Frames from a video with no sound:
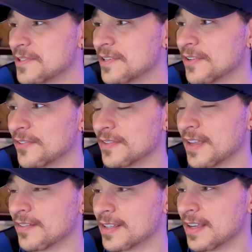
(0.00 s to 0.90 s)
stuff
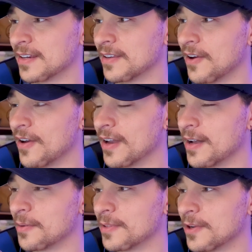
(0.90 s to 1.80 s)
has kind of gone
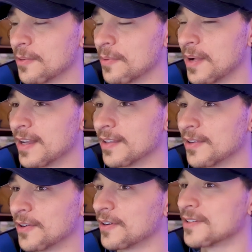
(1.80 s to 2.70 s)
on, you know, behind the
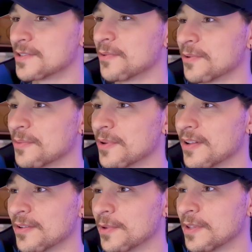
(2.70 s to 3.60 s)
curtain in
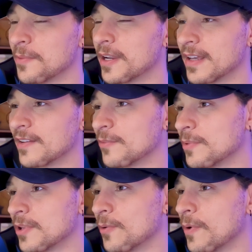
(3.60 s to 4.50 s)
Scornubel that we might not
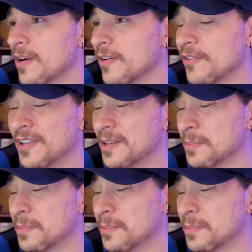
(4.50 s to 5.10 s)
even be aware of.